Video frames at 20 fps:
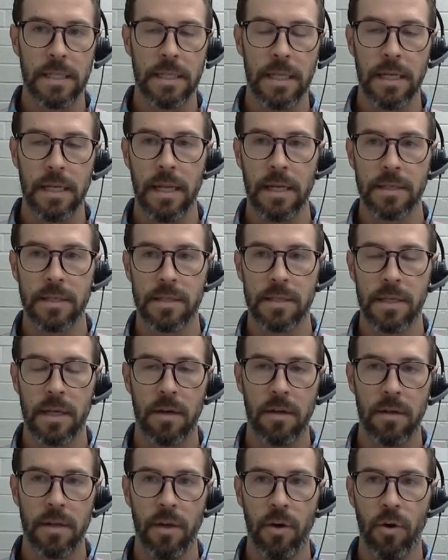than
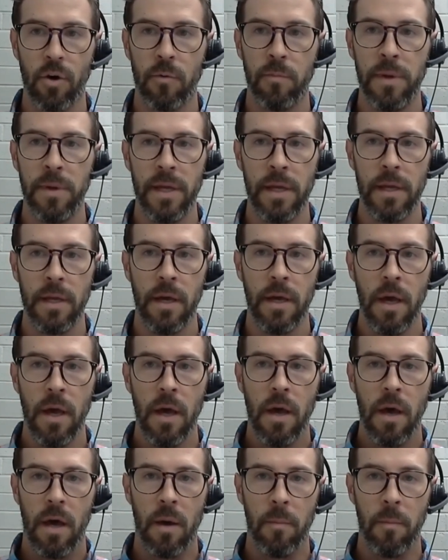necessarily OB,
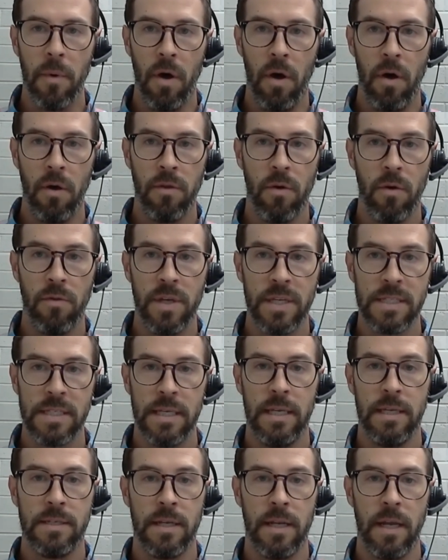although this
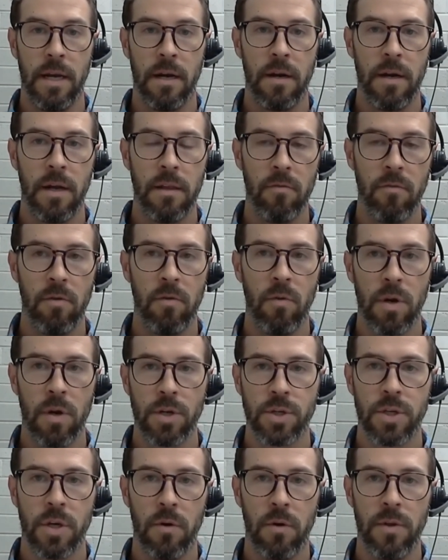is an area that we want to
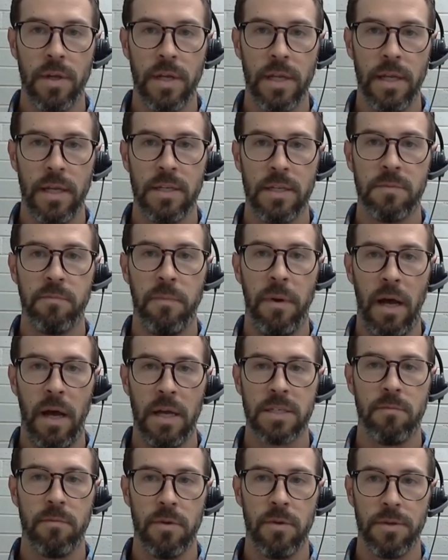show that is
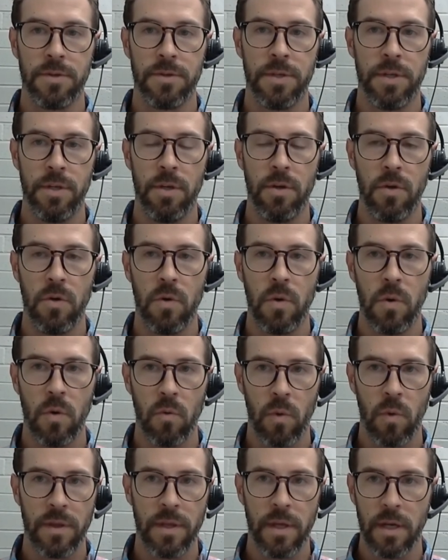possible to do
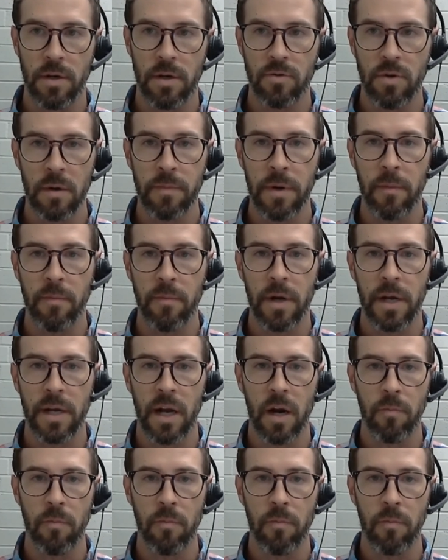within a direct primary care